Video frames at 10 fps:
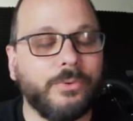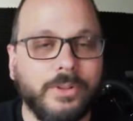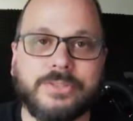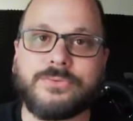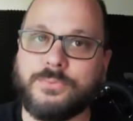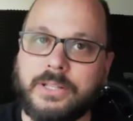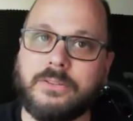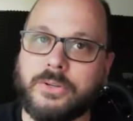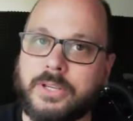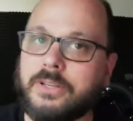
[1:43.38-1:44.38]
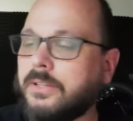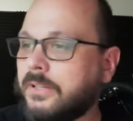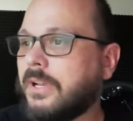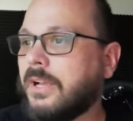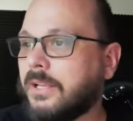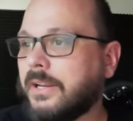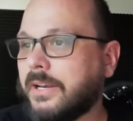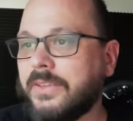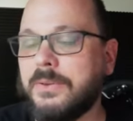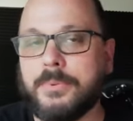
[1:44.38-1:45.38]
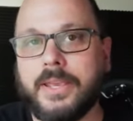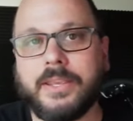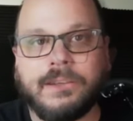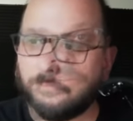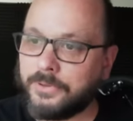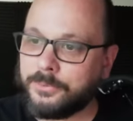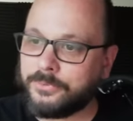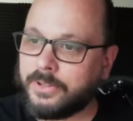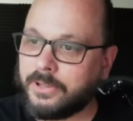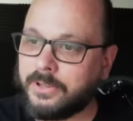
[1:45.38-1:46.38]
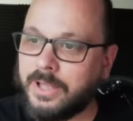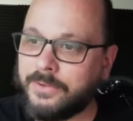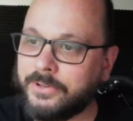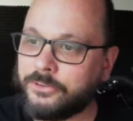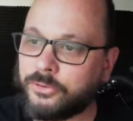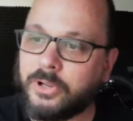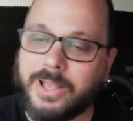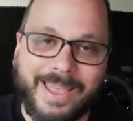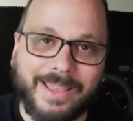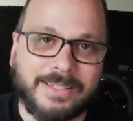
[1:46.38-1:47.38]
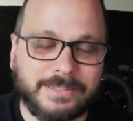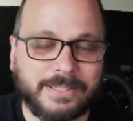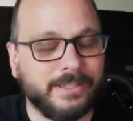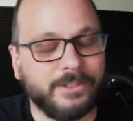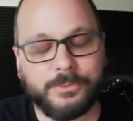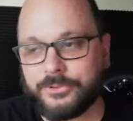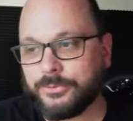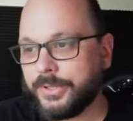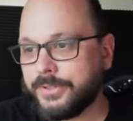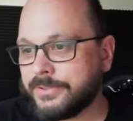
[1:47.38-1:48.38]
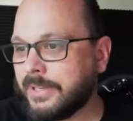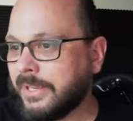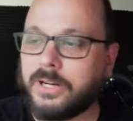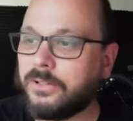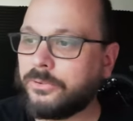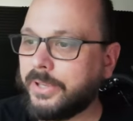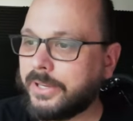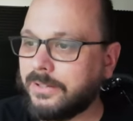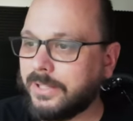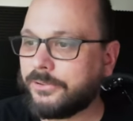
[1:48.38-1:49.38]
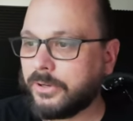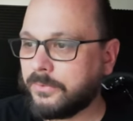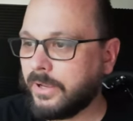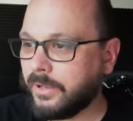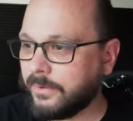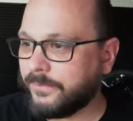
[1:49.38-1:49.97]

really sweet looking uh, kind of e-bike. There was the Aventura X, which was kind of looks like an electric uh,